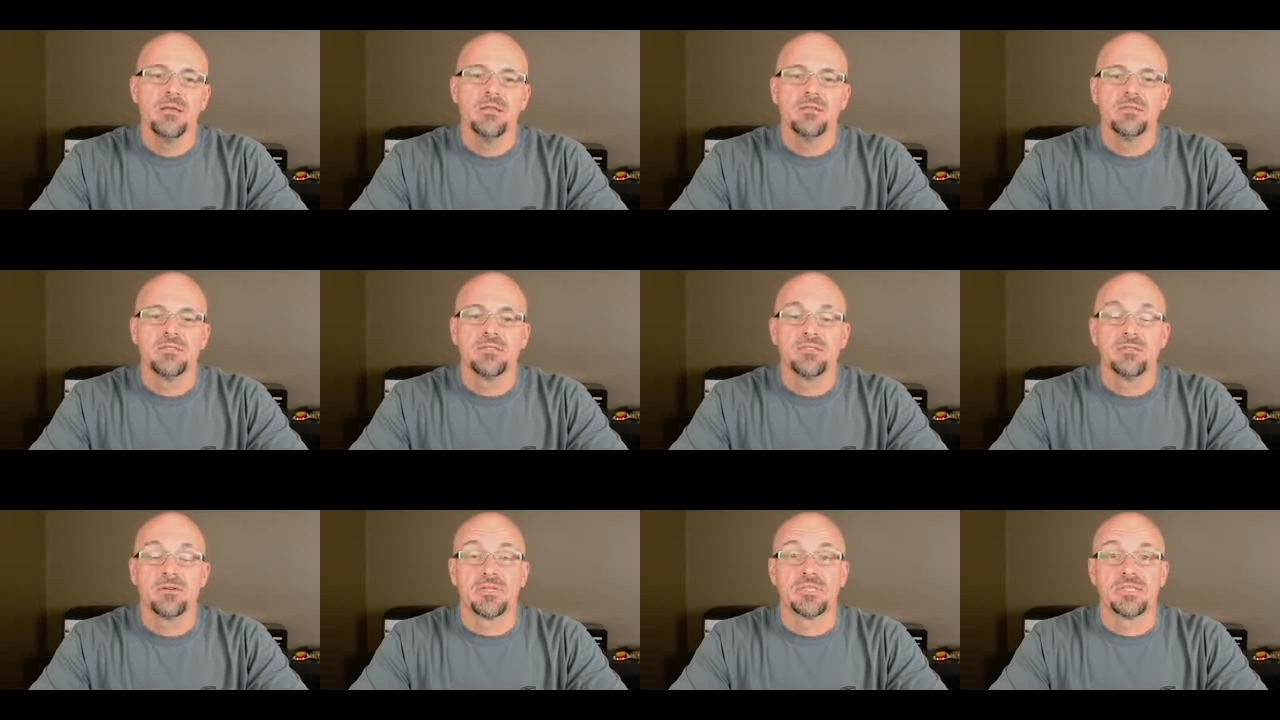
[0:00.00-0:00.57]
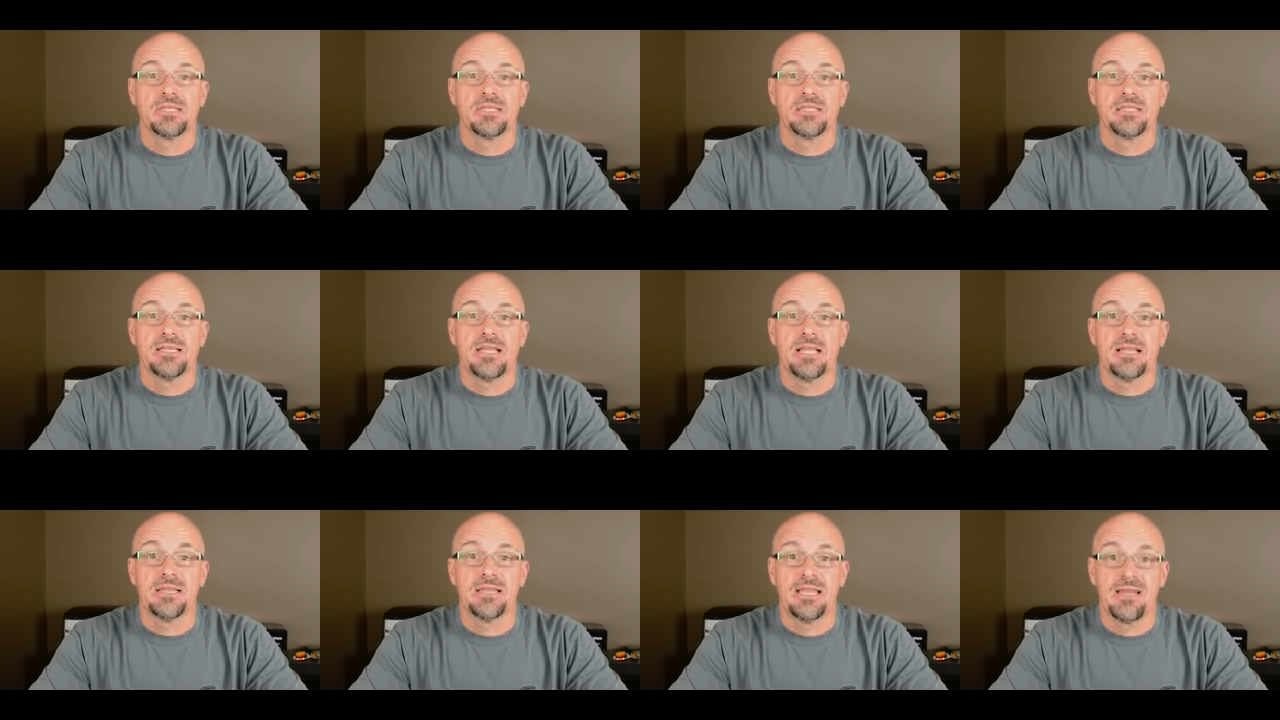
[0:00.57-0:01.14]
This addresses
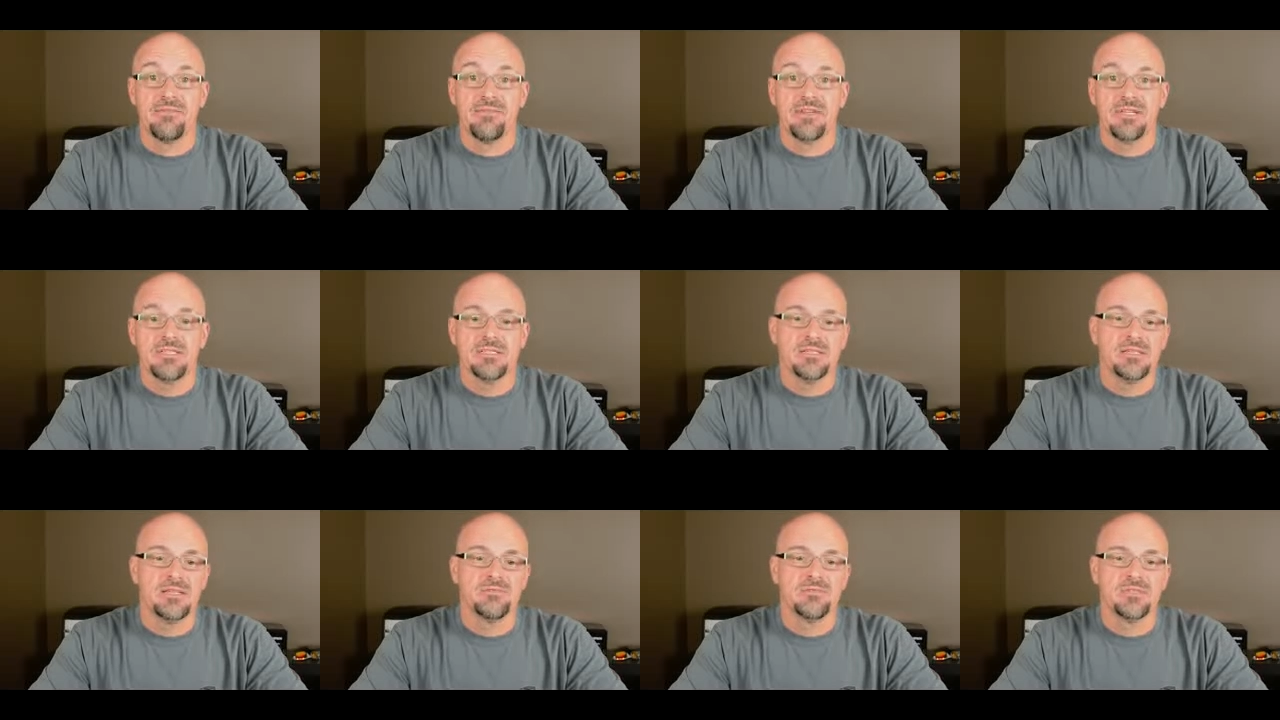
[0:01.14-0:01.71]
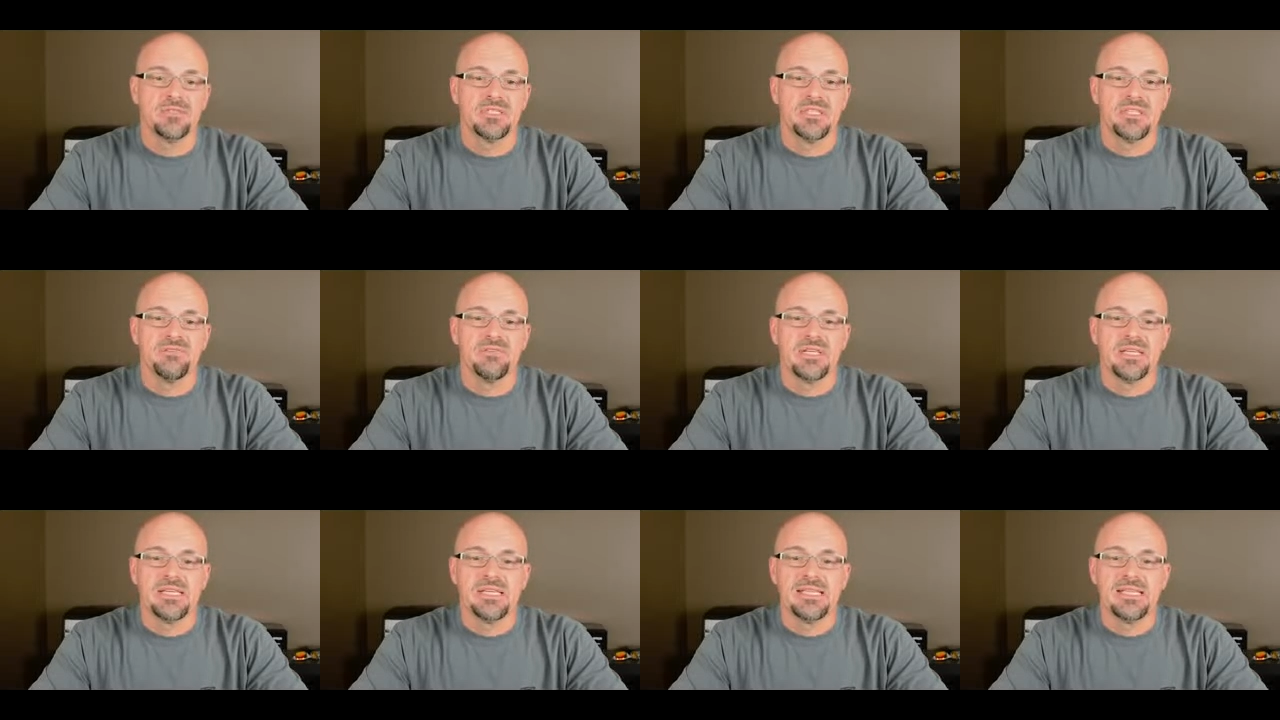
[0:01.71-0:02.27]
11 different
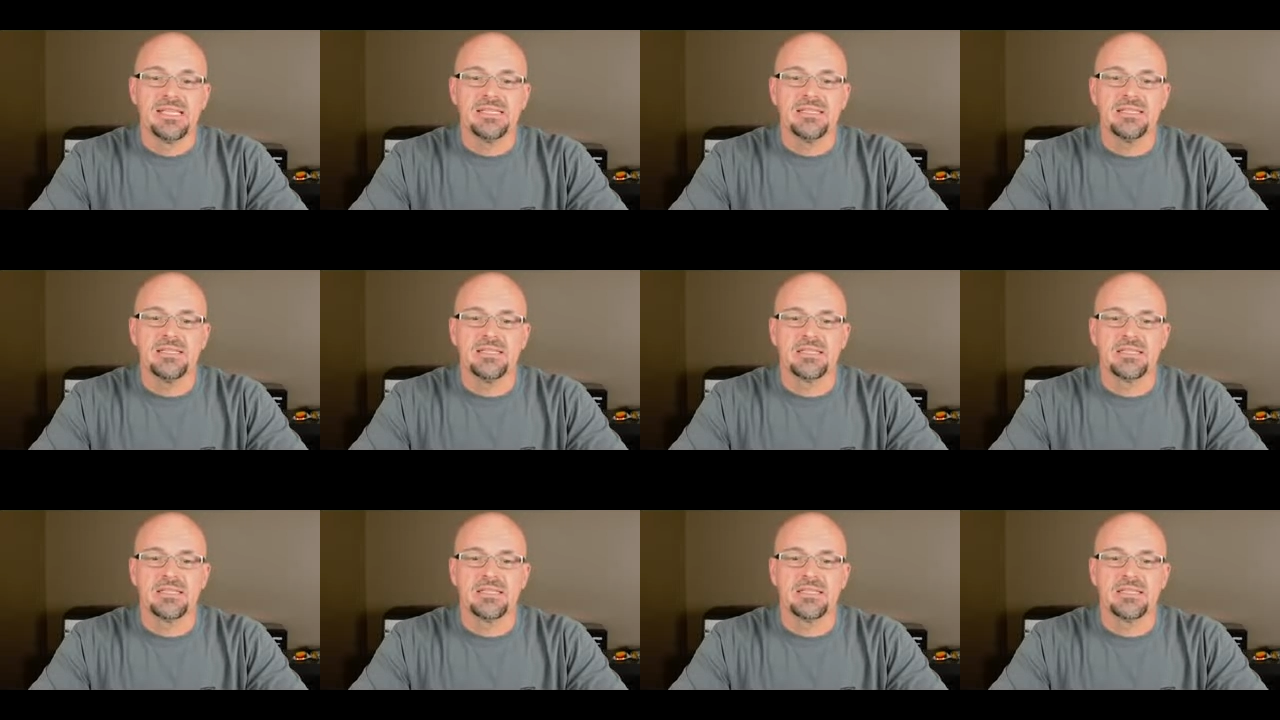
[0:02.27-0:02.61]
CVEs.